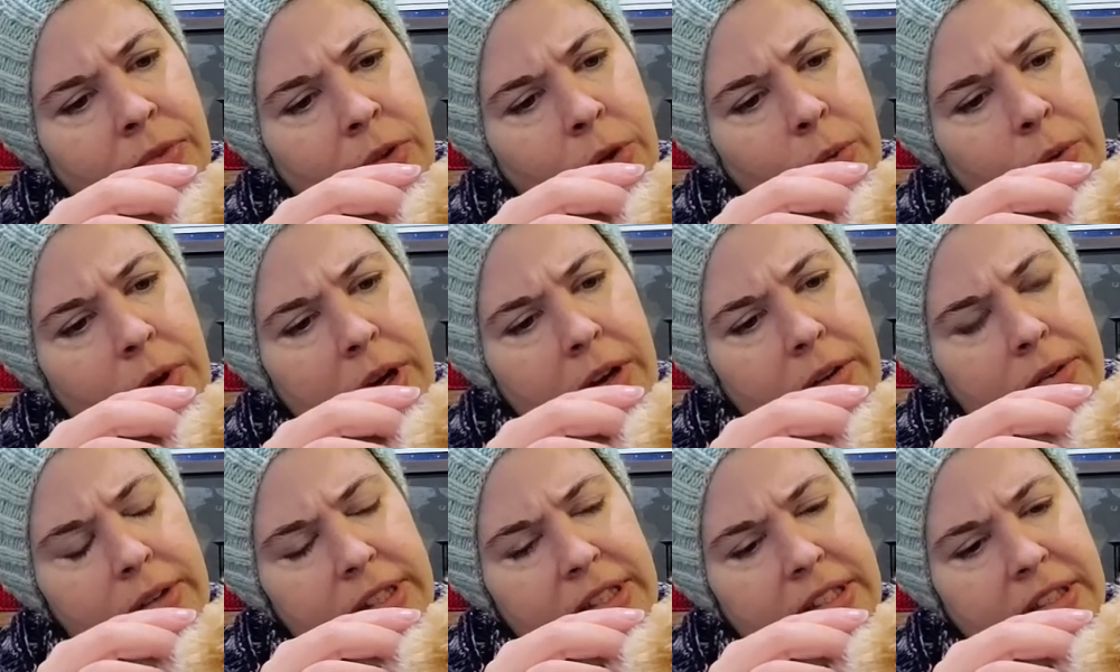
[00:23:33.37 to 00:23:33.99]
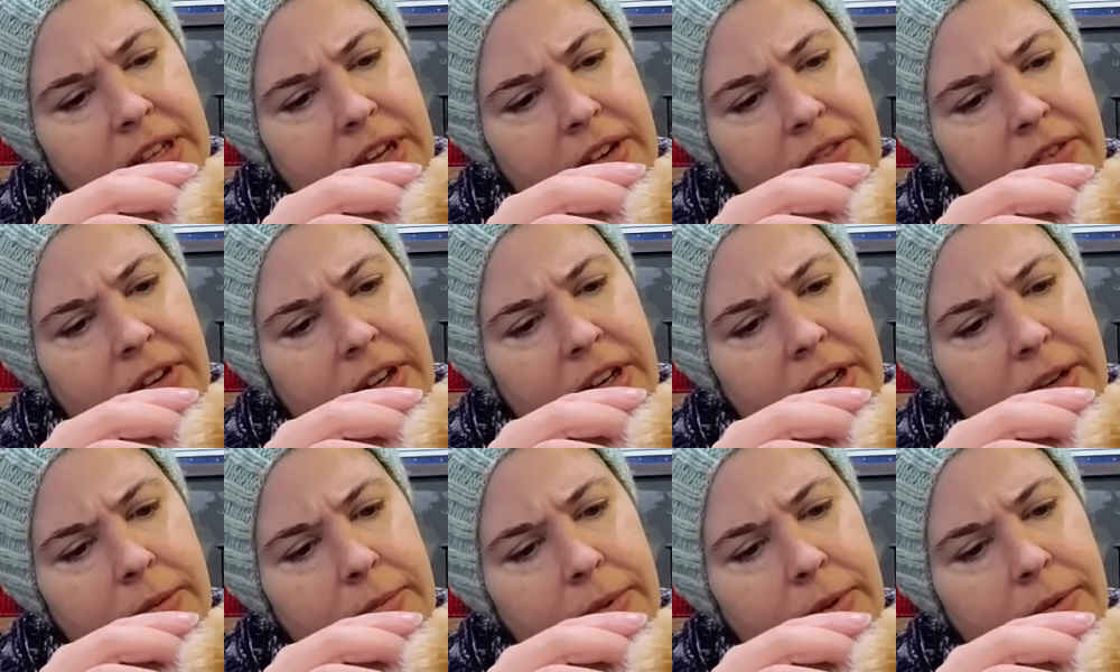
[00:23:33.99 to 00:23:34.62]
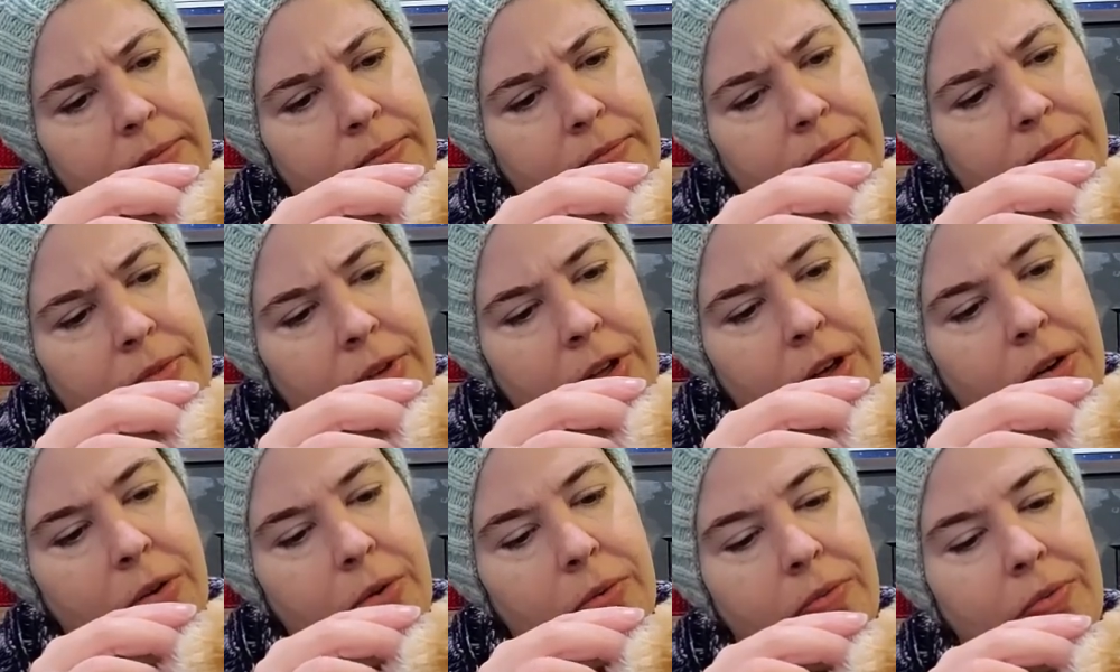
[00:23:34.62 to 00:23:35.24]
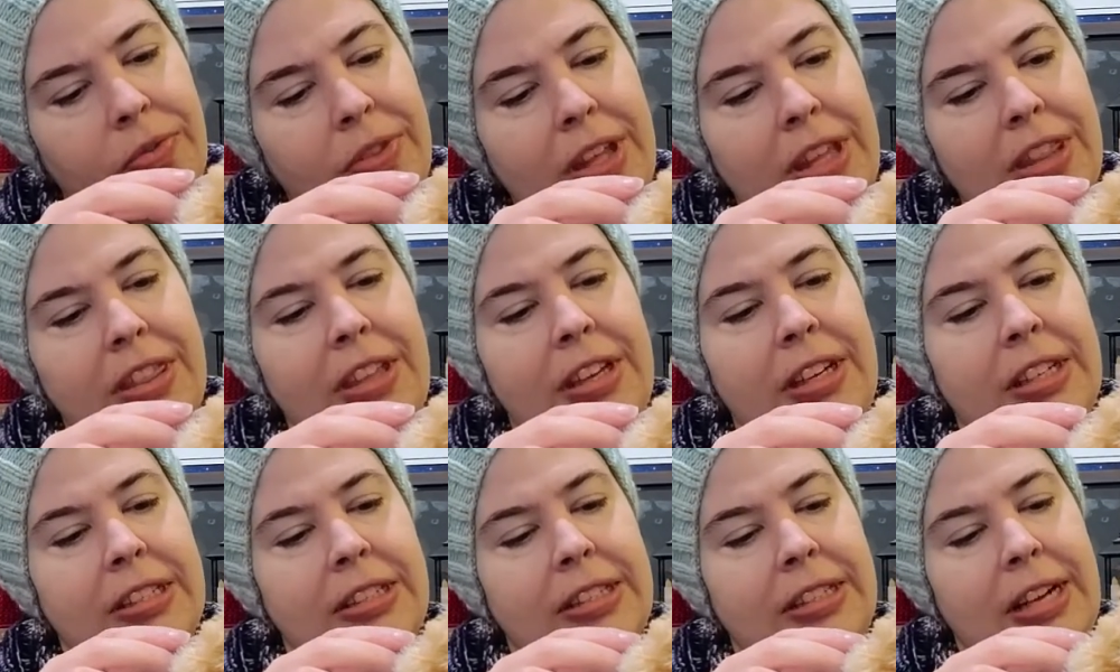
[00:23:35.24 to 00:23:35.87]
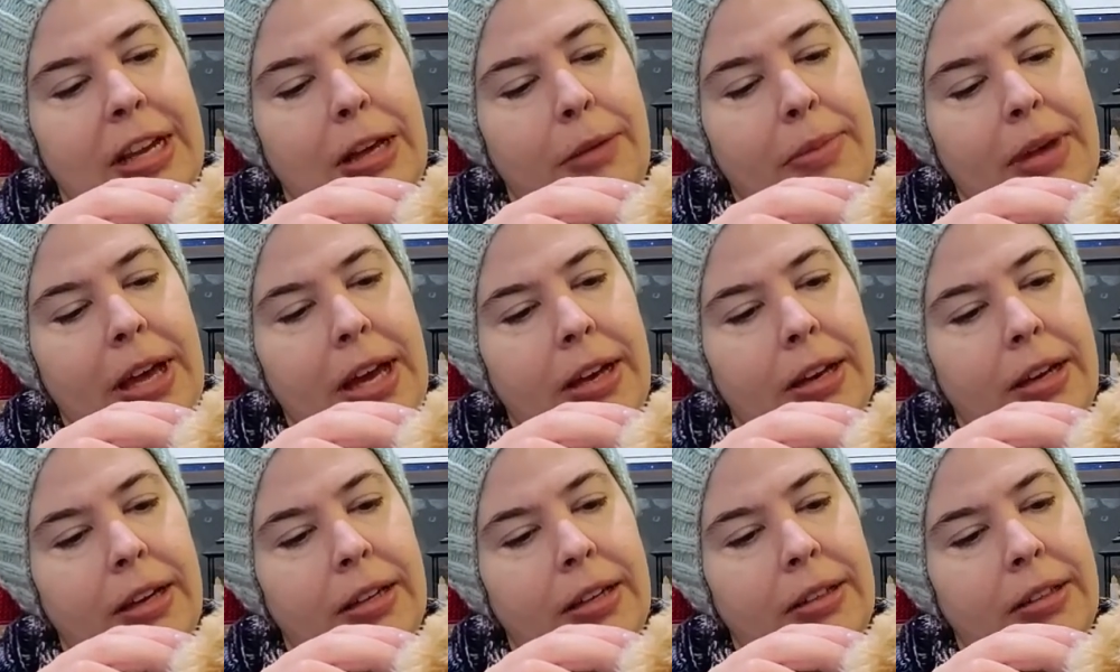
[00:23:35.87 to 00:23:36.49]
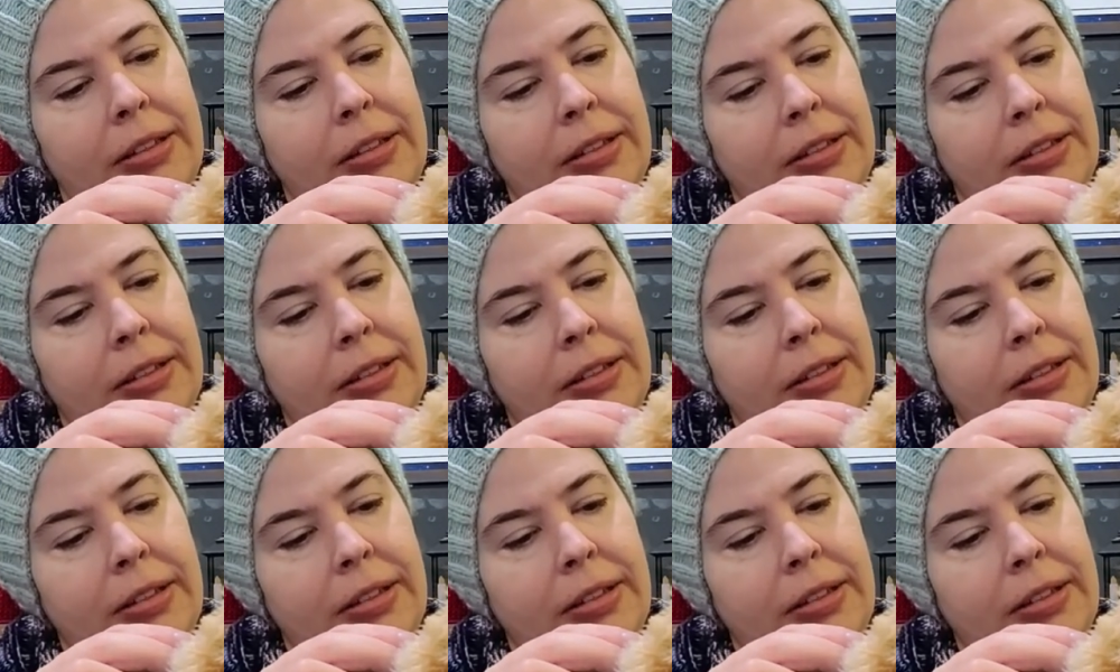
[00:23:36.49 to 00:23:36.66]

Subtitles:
Wow, it's covered up. Oh, they think it's an alpaca.